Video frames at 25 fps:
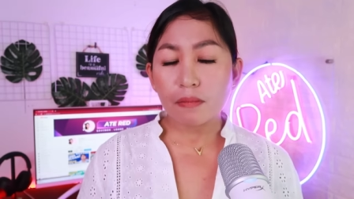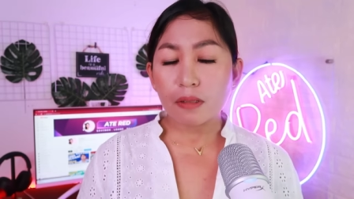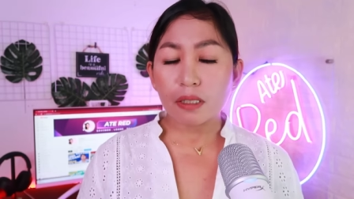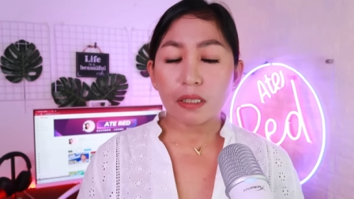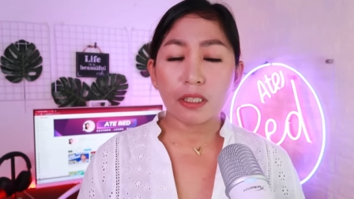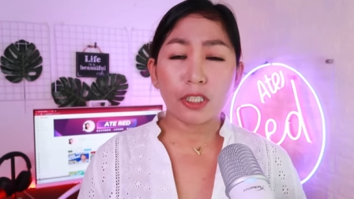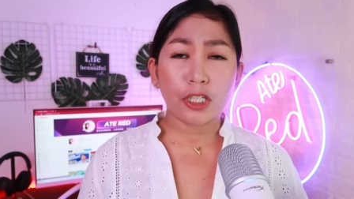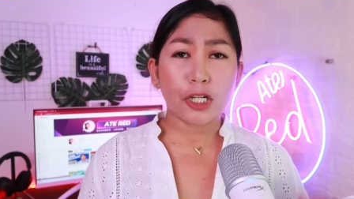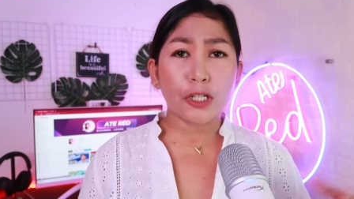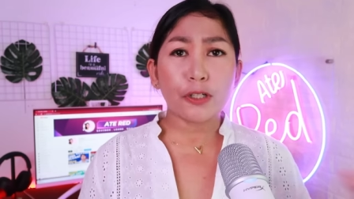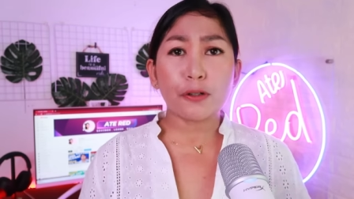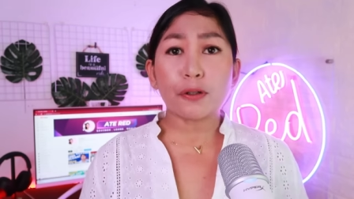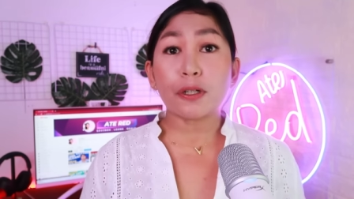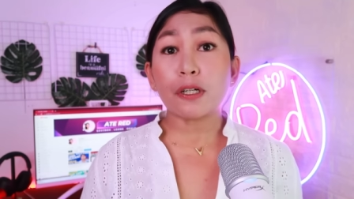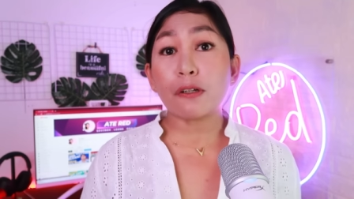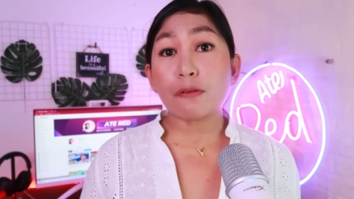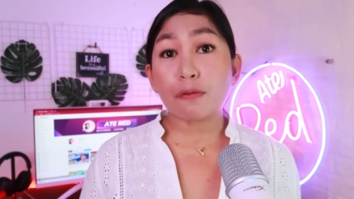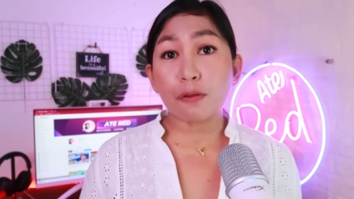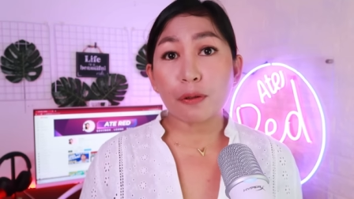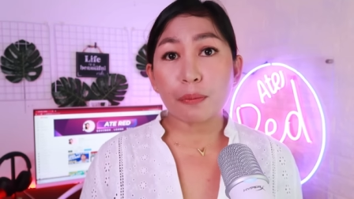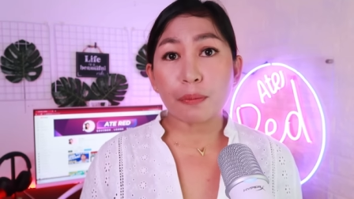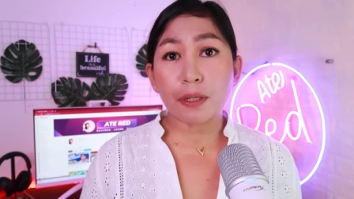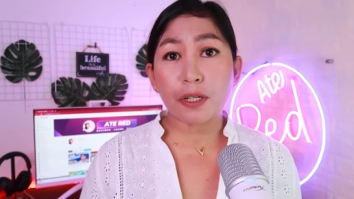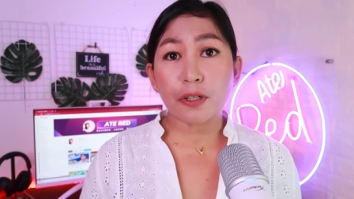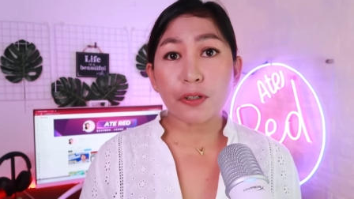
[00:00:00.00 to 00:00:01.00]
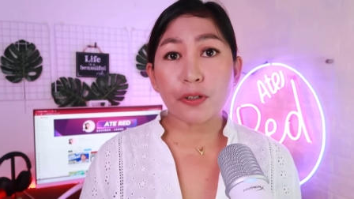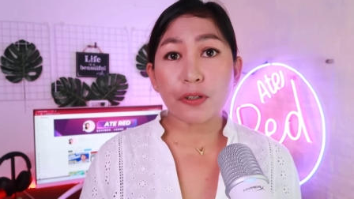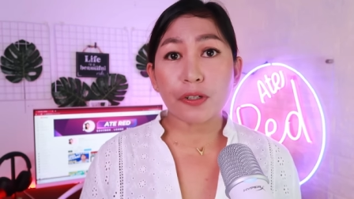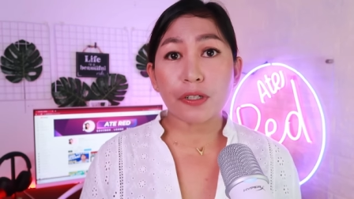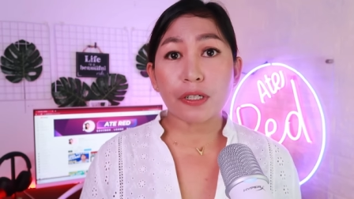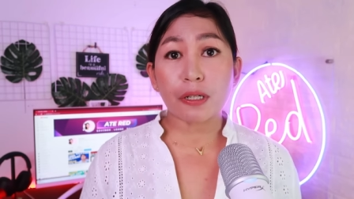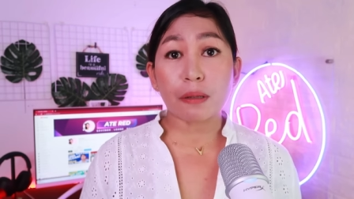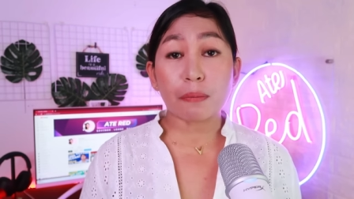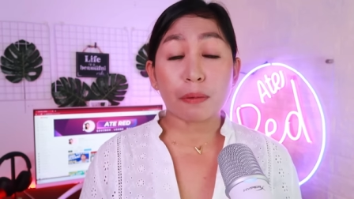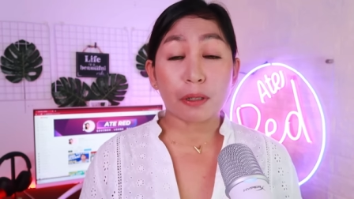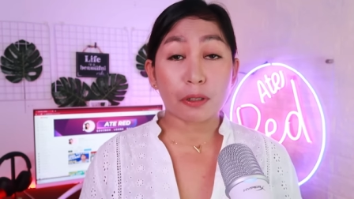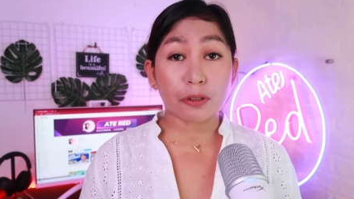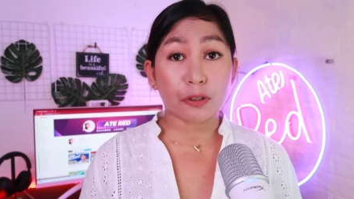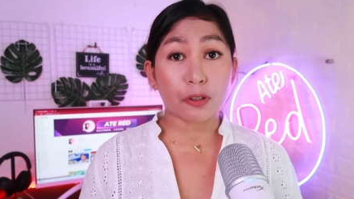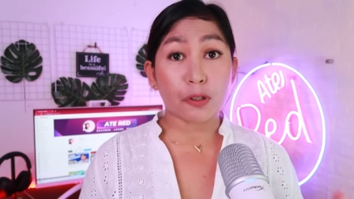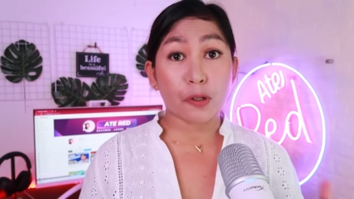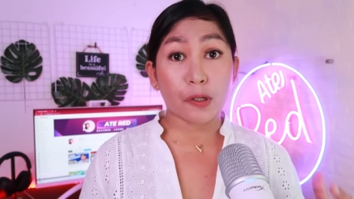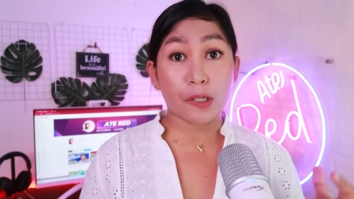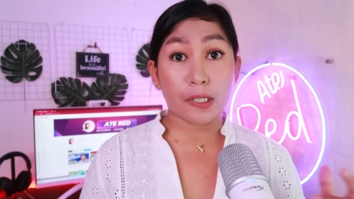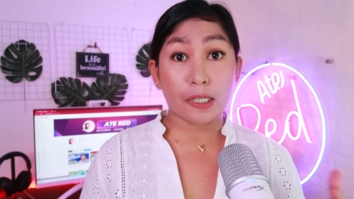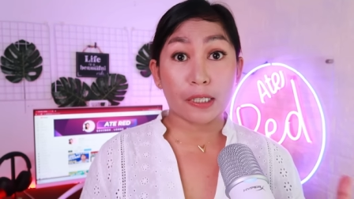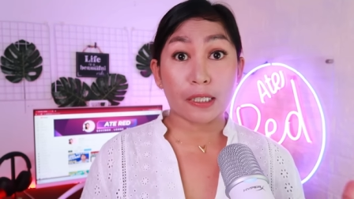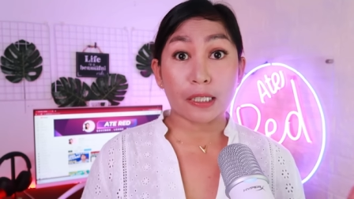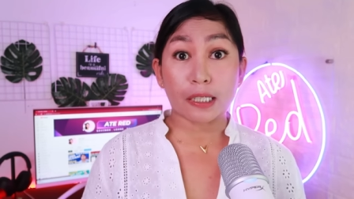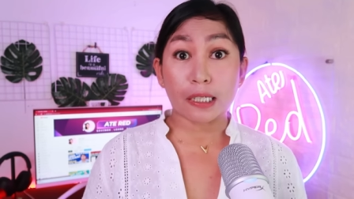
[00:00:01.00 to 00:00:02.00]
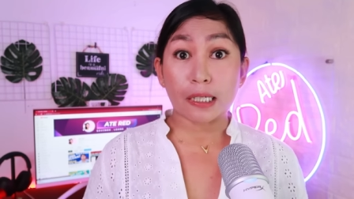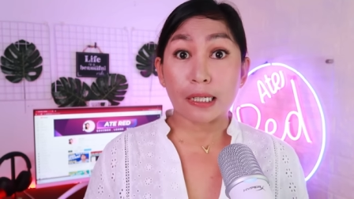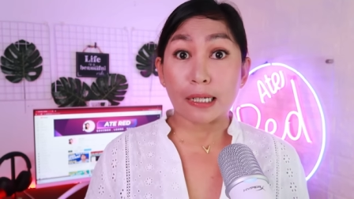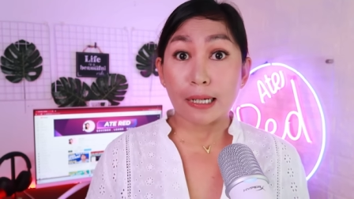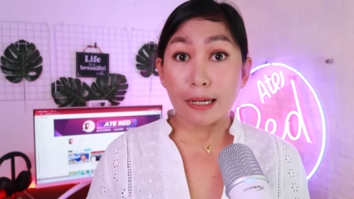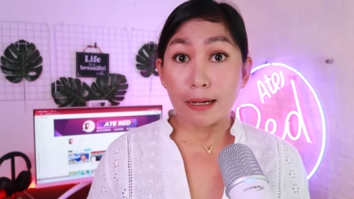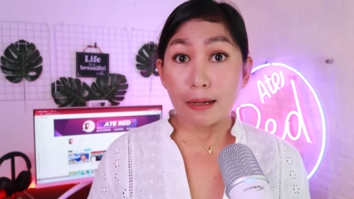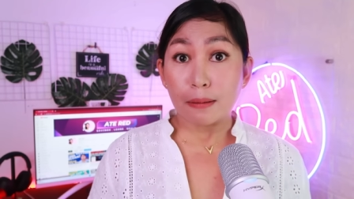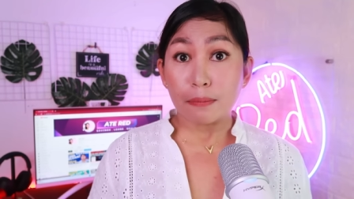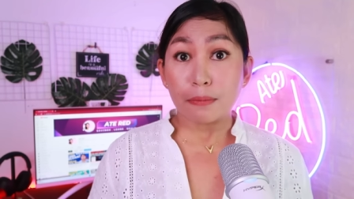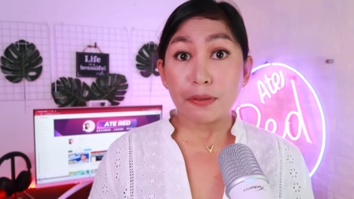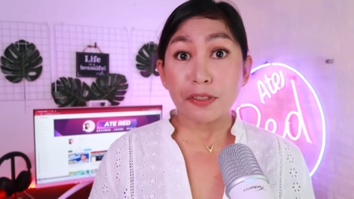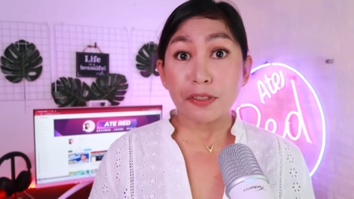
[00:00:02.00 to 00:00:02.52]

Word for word: niya yung information about your income.